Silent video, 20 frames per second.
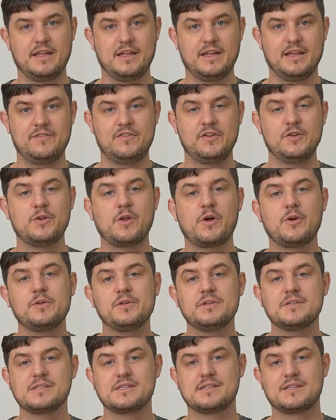If you
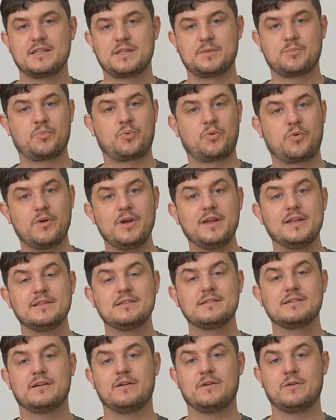notice that the
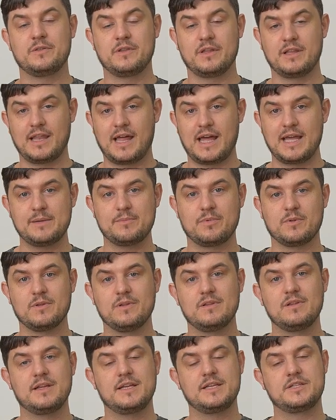print on the
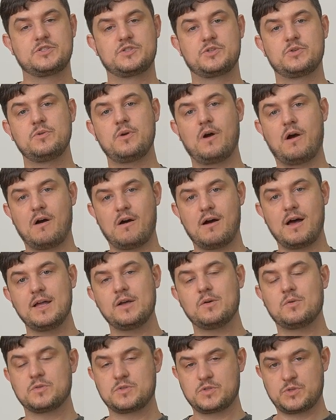label is too high
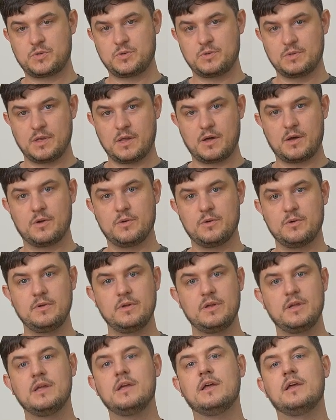or too low,
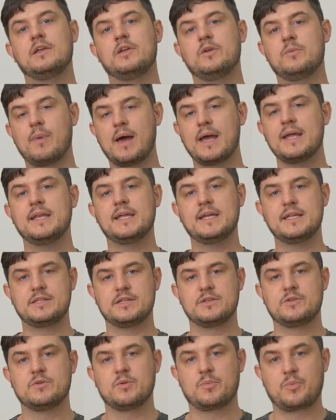you may need
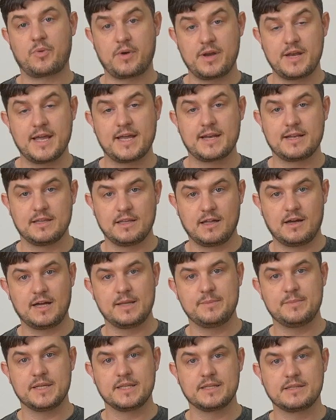to do a print head
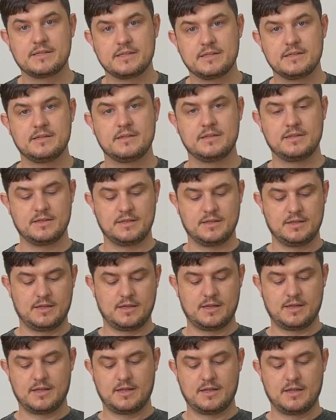alignment.
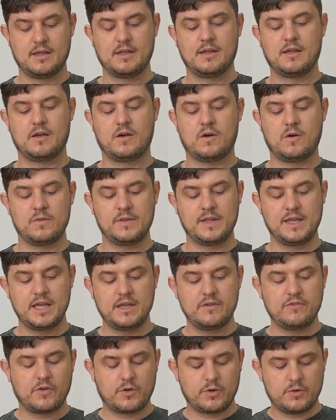On
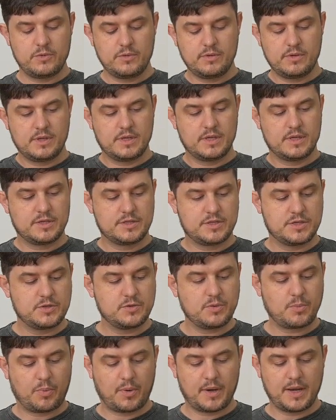the Evo, to
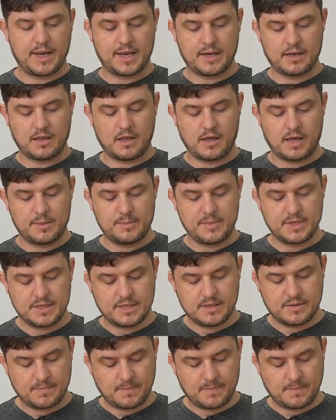do a print head alignment,